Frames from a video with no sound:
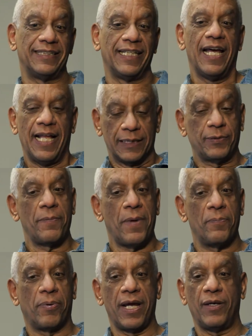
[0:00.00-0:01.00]
I, that's the way
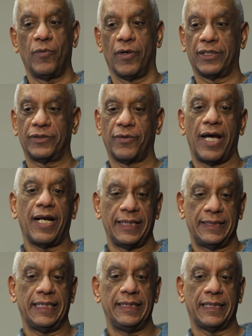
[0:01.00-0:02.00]
my brain works, right? I
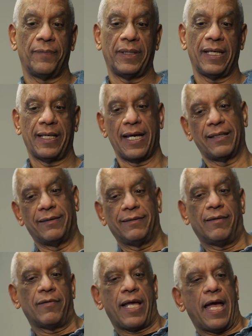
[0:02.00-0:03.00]
see something, I kind
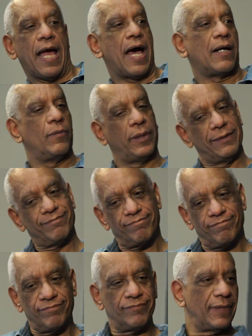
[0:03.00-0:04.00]
of go, okay, how do we,
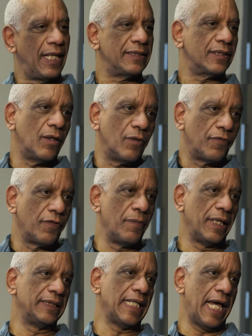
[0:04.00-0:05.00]
mm, let's go from
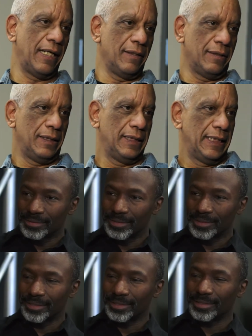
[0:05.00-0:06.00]
this angle.
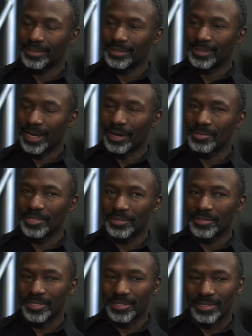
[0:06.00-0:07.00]
Huh. I was
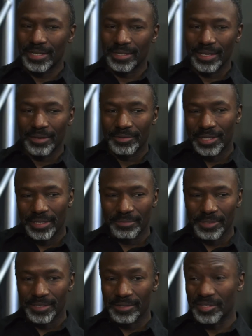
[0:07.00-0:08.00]
always just take. I would take it
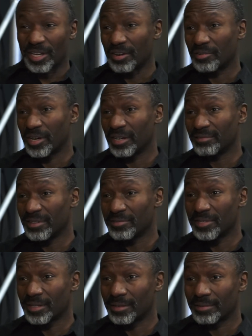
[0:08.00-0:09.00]
because I was hungry. I
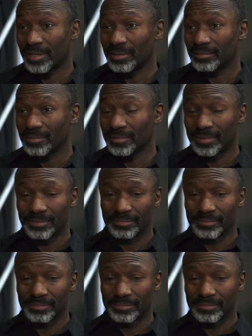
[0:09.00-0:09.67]
was like, yeah, okay. yeah.